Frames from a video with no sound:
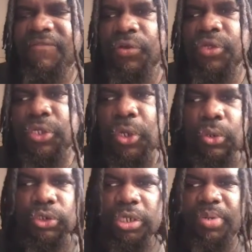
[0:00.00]
for the
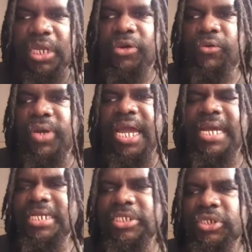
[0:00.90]
news to be
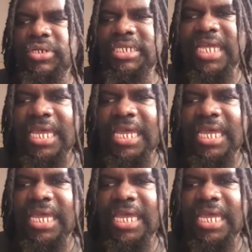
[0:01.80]
created so that